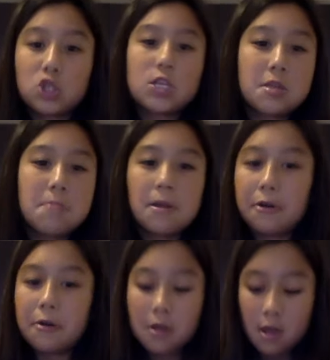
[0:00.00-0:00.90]
Just in the
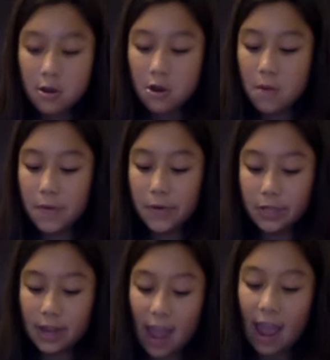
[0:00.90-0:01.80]
middle. No more
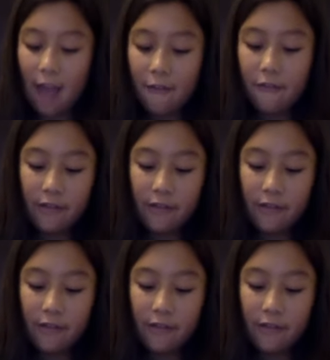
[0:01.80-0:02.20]
than half.